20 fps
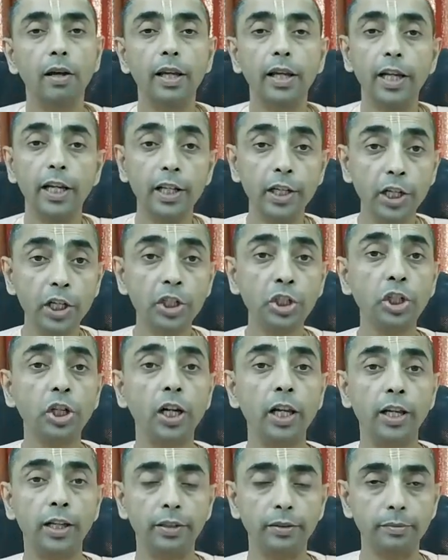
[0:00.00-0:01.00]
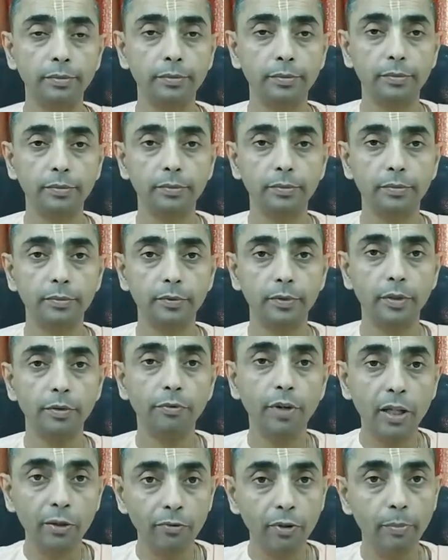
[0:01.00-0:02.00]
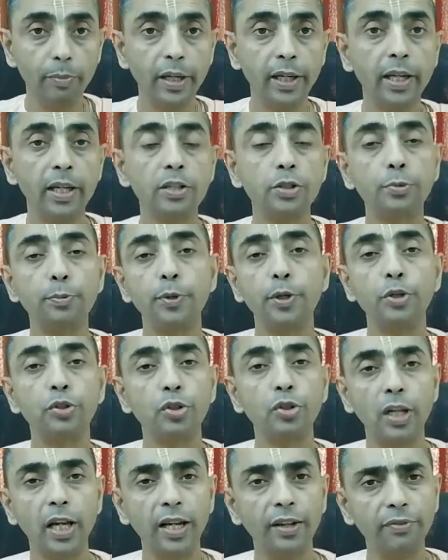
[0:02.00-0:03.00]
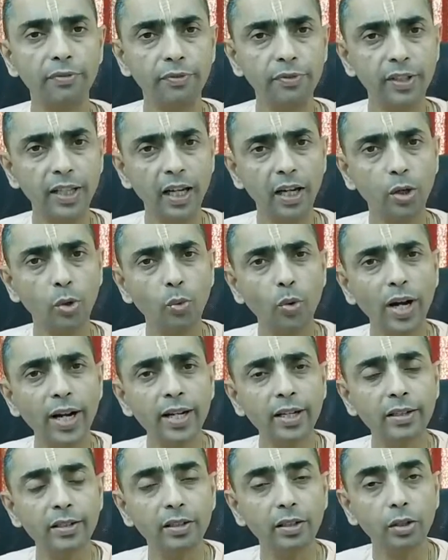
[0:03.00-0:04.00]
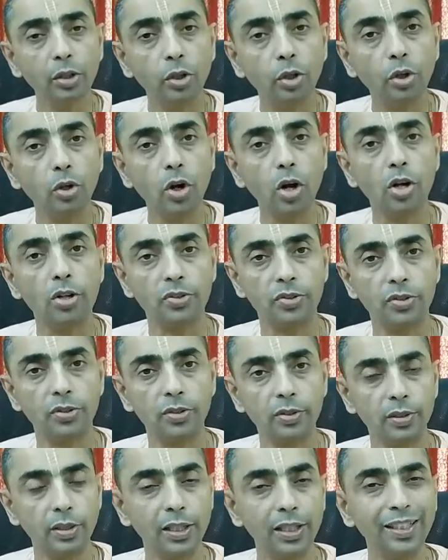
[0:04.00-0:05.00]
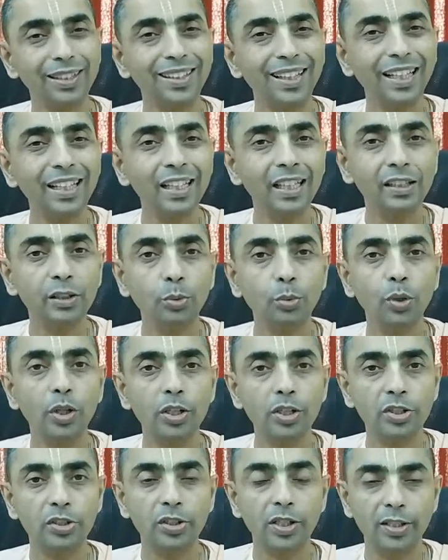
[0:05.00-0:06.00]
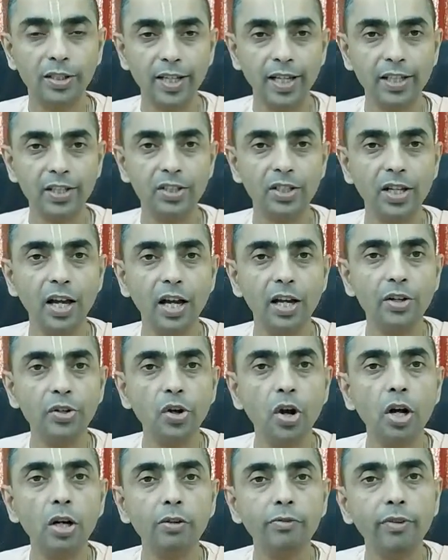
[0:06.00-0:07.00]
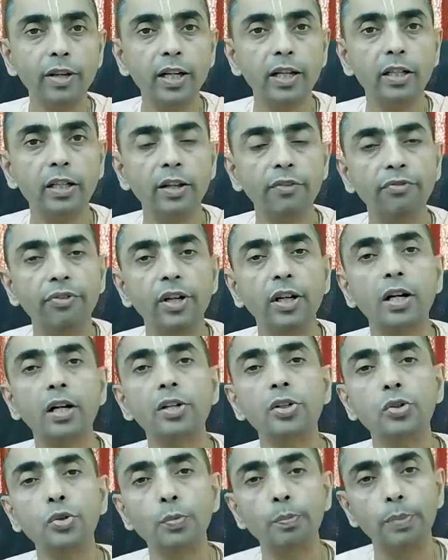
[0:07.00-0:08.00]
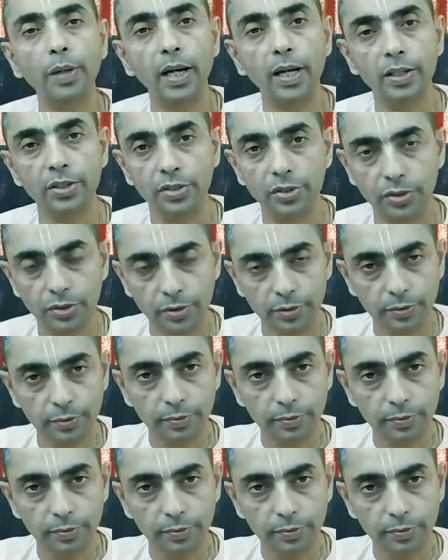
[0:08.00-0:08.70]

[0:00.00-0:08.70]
initially when we begin spiritual life, they are quite gross. In other words, the tests are not very difficult to pass.